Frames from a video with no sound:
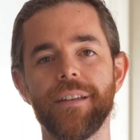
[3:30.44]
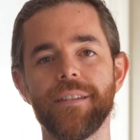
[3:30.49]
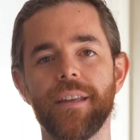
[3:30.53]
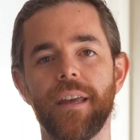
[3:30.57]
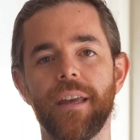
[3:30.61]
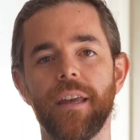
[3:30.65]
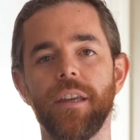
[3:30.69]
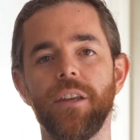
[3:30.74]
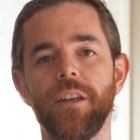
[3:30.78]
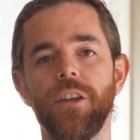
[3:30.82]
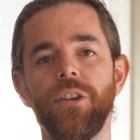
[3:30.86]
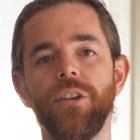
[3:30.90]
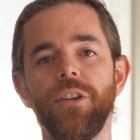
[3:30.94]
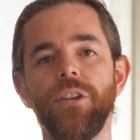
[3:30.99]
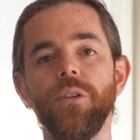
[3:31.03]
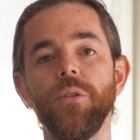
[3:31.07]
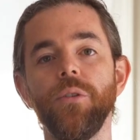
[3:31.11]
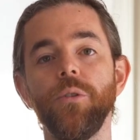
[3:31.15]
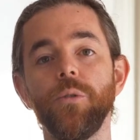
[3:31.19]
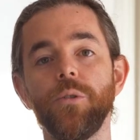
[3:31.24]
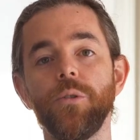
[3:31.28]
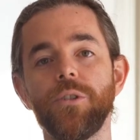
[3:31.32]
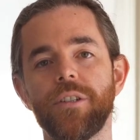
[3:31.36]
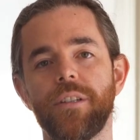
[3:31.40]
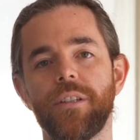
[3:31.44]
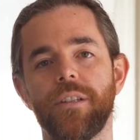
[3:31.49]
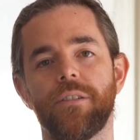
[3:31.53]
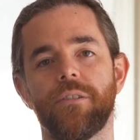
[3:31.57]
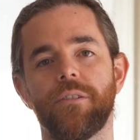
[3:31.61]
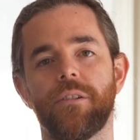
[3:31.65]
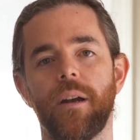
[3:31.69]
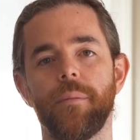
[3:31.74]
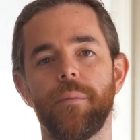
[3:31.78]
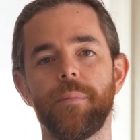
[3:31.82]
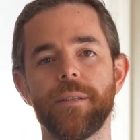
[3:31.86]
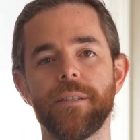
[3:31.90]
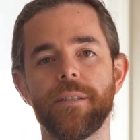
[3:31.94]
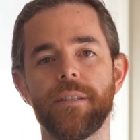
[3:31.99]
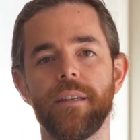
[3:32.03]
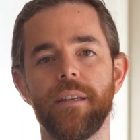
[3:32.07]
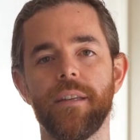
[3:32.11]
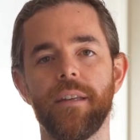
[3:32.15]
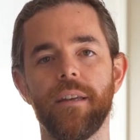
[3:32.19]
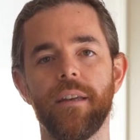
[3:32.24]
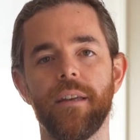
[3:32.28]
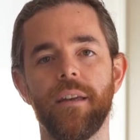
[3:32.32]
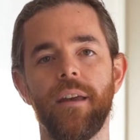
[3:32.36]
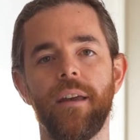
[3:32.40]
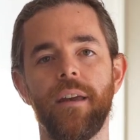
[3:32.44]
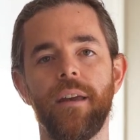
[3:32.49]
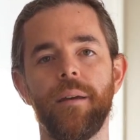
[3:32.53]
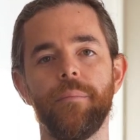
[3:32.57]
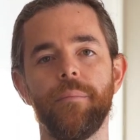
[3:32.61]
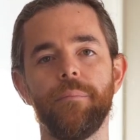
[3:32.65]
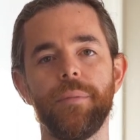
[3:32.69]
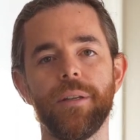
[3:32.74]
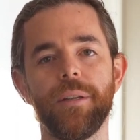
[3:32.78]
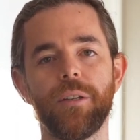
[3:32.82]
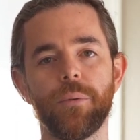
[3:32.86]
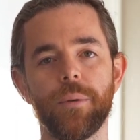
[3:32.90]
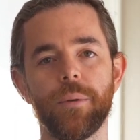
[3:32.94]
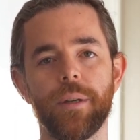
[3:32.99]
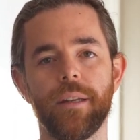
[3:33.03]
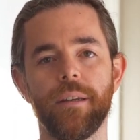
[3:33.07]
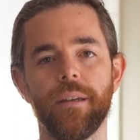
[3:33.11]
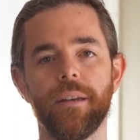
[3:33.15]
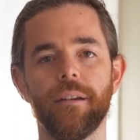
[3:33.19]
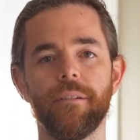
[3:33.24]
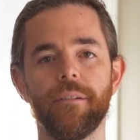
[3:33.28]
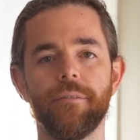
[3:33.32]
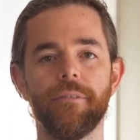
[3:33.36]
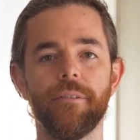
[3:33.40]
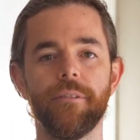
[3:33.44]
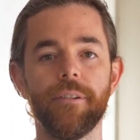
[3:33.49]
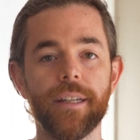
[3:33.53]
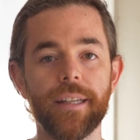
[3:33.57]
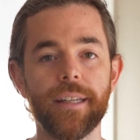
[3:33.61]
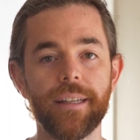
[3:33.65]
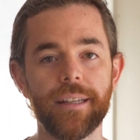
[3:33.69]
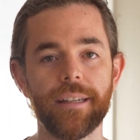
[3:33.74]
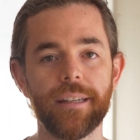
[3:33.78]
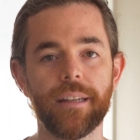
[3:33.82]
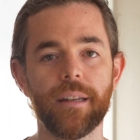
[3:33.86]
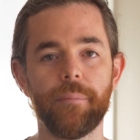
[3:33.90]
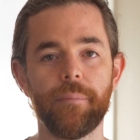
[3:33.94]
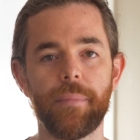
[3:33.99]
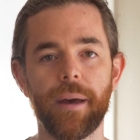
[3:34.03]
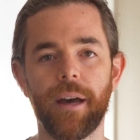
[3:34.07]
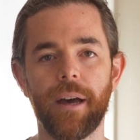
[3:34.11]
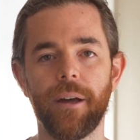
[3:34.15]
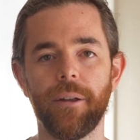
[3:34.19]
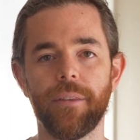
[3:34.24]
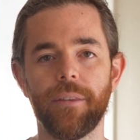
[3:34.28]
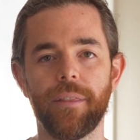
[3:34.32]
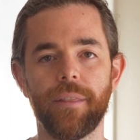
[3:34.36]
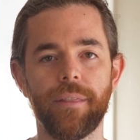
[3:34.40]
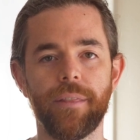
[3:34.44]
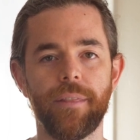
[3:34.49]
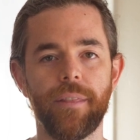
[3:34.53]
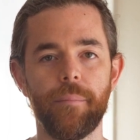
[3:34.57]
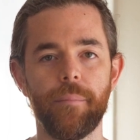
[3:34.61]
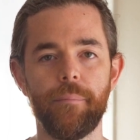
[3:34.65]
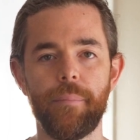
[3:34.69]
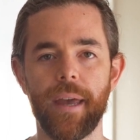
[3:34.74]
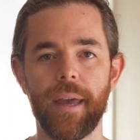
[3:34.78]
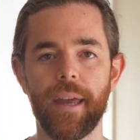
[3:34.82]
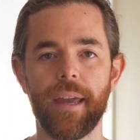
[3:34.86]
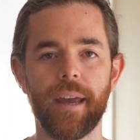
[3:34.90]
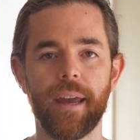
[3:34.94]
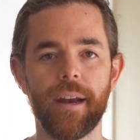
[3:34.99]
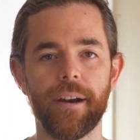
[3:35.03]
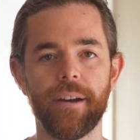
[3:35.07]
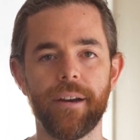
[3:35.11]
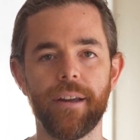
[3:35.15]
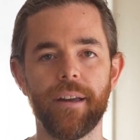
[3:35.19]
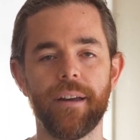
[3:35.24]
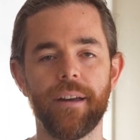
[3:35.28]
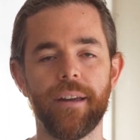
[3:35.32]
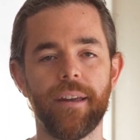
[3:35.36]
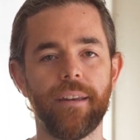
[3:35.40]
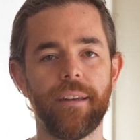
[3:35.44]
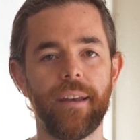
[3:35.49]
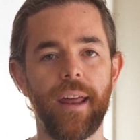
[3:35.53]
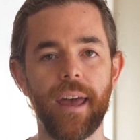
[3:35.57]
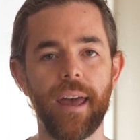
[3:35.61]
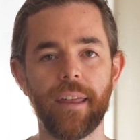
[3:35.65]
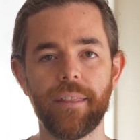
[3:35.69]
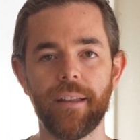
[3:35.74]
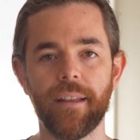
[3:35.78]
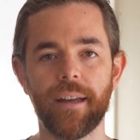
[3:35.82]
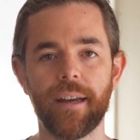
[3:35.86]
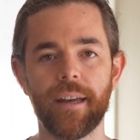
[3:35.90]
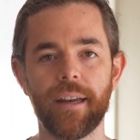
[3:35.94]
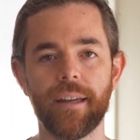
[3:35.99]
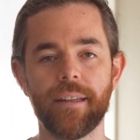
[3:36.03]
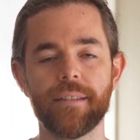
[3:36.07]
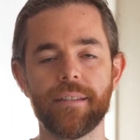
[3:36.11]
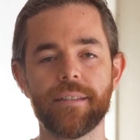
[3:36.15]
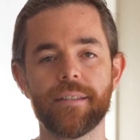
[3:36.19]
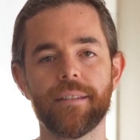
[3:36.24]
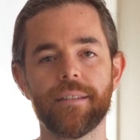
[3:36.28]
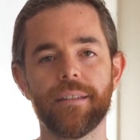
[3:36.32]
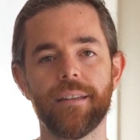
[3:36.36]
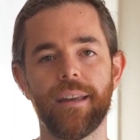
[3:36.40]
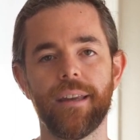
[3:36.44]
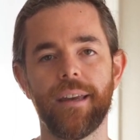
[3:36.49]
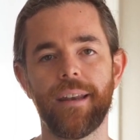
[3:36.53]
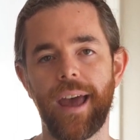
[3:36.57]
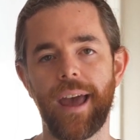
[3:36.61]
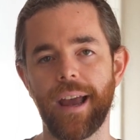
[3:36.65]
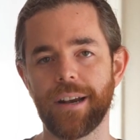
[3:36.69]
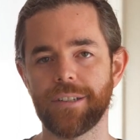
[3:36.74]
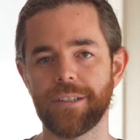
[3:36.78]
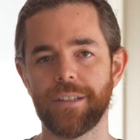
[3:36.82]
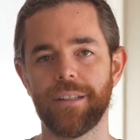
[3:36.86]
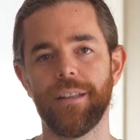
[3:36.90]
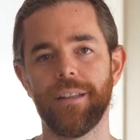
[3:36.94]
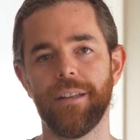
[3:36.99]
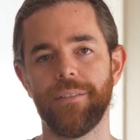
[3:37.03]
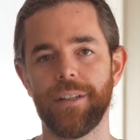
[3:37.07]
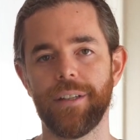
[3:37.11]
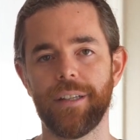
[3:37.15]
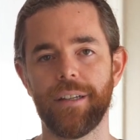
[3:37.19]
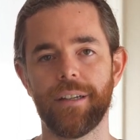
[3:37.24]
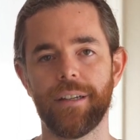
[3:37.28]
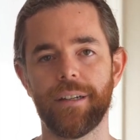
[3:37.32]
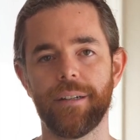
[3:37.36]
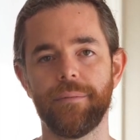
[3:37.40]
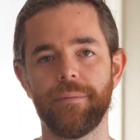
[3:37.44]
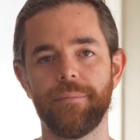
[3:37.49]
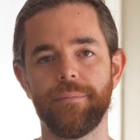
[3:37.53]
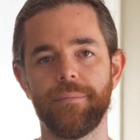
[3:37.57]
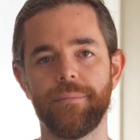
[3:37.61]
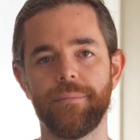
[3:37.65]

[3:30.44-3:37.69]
is a huge discrepancy between reading about the Bay Area in headlines and actually living here.